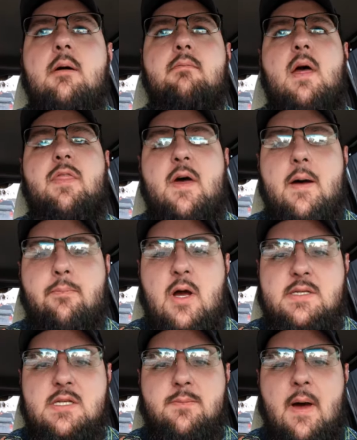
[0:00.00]
my thought
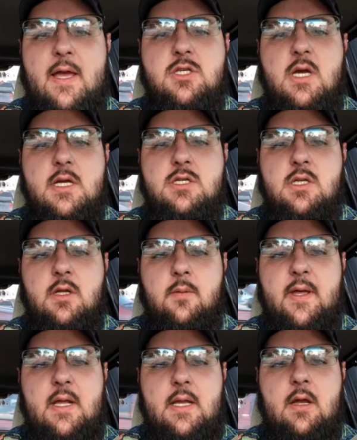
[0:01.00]
process might change a little
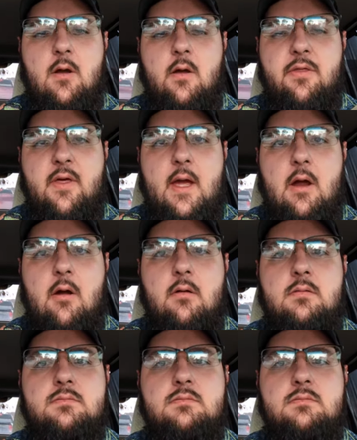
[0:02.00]
bit here or there.